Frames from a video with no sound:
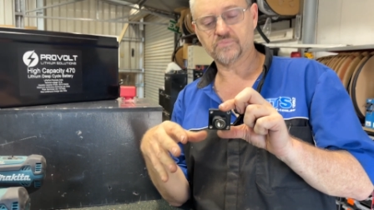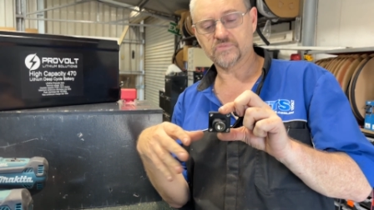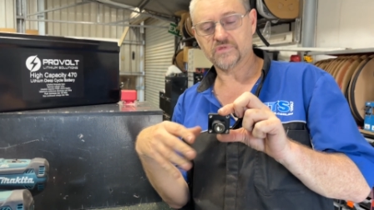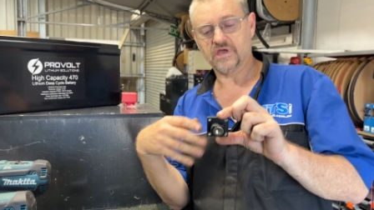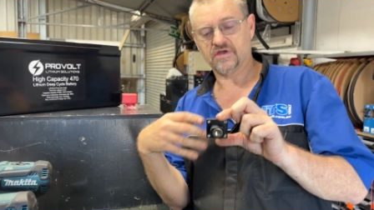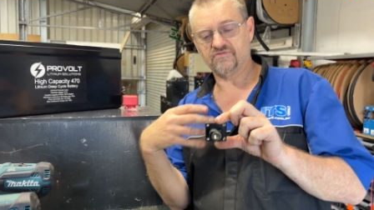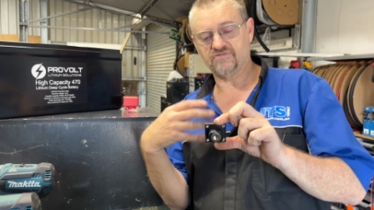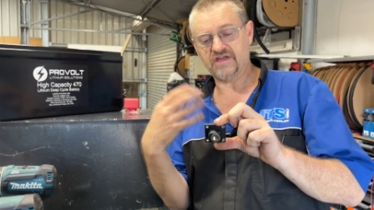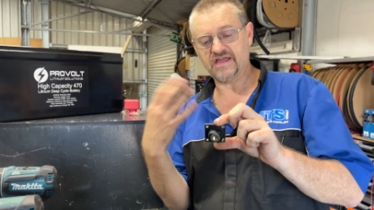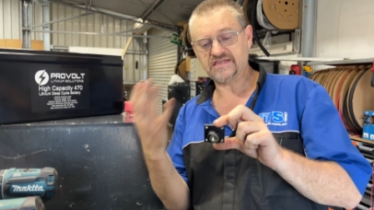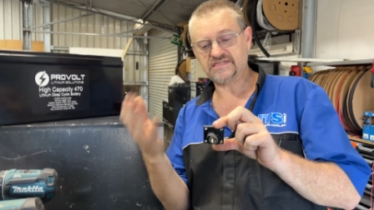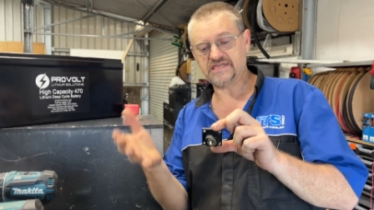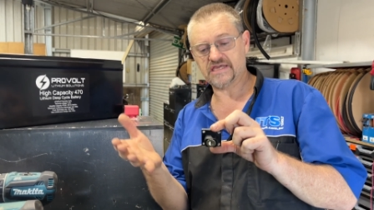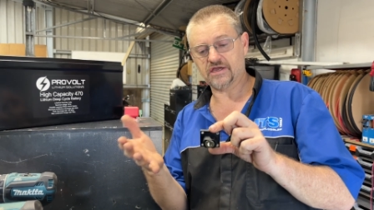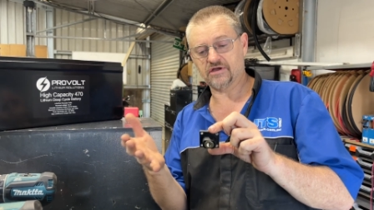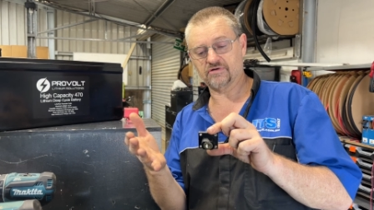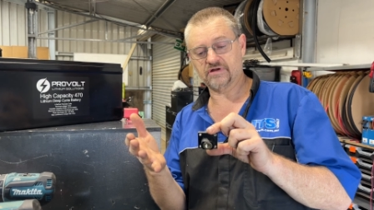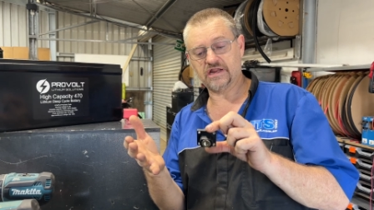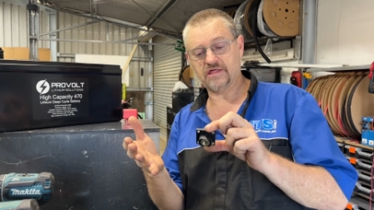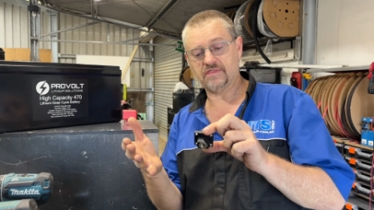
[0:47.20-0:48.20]
venting
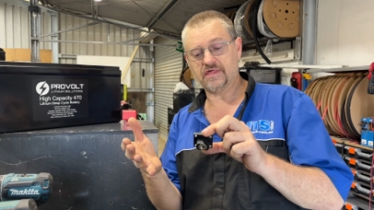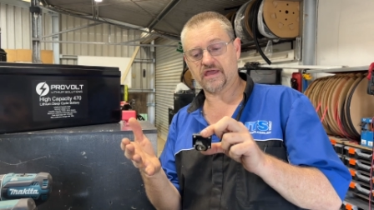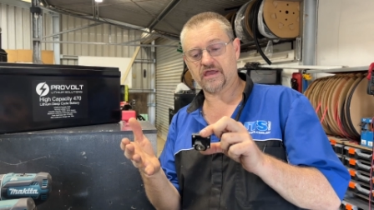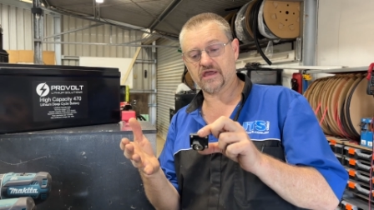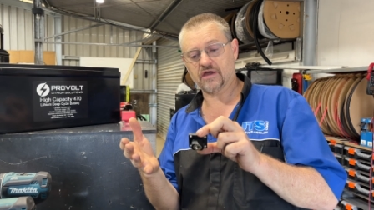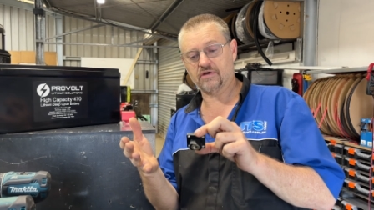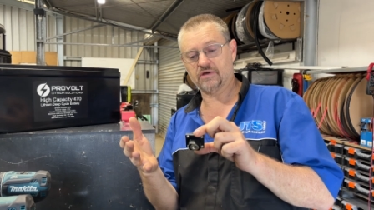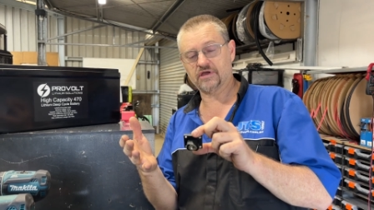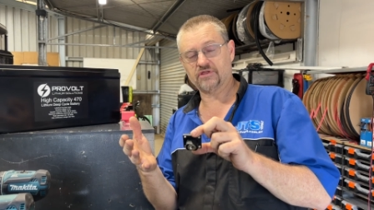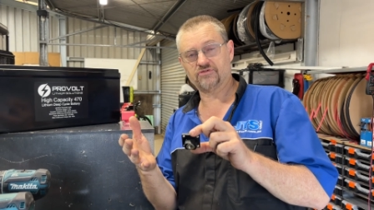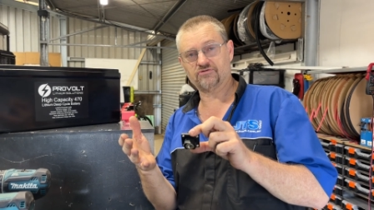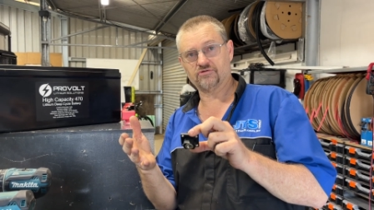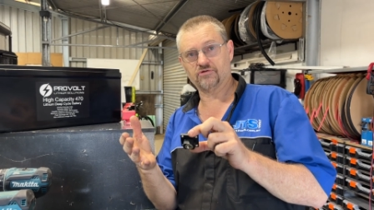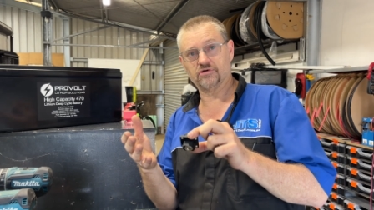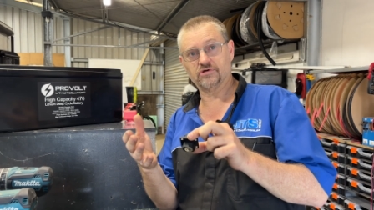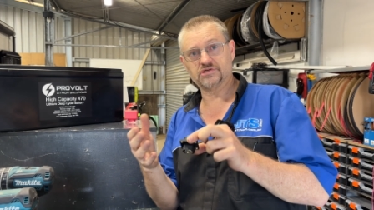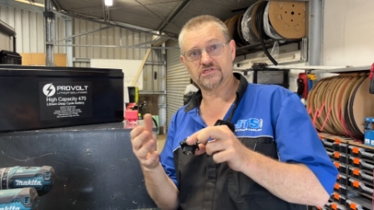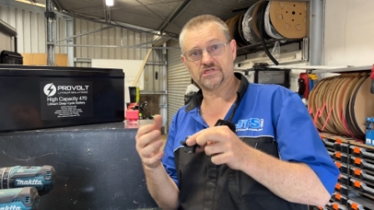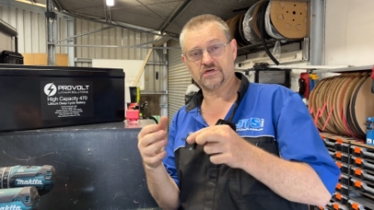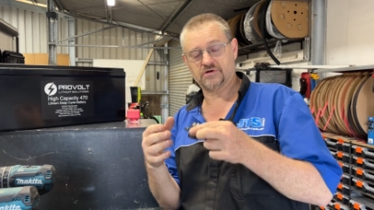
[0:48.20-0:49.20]
or anything going
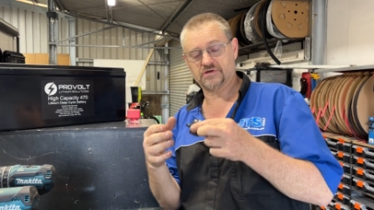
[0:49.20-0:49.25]
through. So